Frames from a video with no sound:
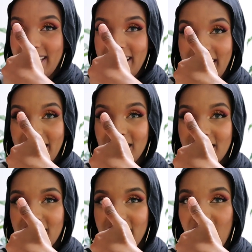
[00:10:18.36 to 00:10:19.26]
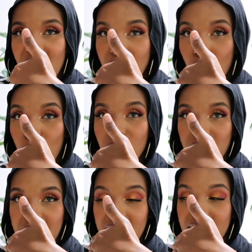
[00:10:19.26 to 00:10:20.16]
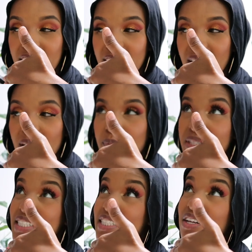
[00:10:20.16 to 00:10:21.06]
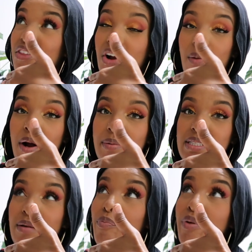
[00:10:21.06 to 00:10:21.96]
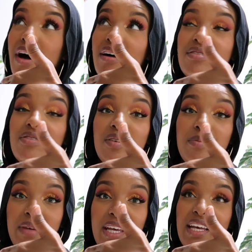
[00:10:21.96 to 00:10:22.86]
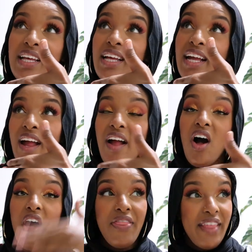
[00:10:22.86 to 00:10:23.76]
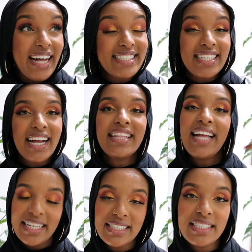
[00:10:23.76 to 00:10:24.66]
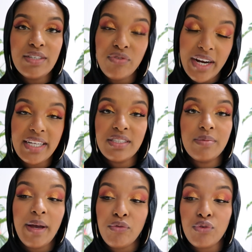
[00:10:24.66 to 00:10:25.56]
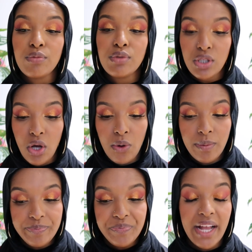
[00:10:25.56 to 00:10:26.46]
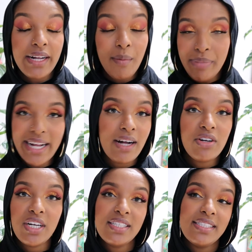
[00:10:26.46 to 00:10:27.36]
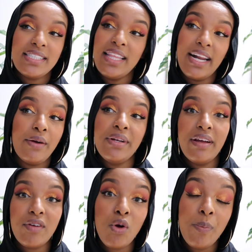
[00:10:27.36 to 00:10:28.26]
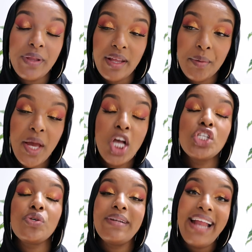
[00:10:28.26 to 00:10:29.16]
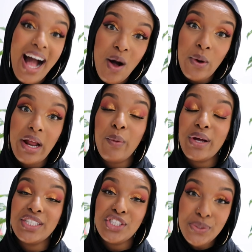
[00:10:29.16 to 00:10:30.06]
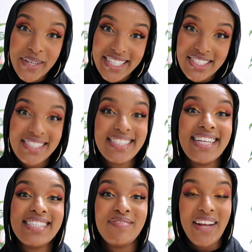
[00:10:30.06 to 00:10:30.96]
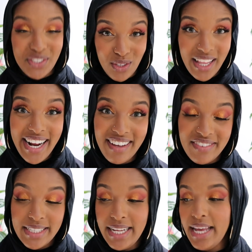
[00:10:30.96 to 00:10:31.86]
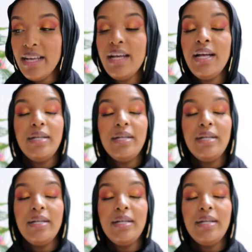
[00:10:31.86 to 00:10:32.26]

here. They're over here. But still, there are apartments above me on that side that can see right into my room. So I got blackout curtains and then I would never open them. So now what I want to do is, just to get some natural light every day,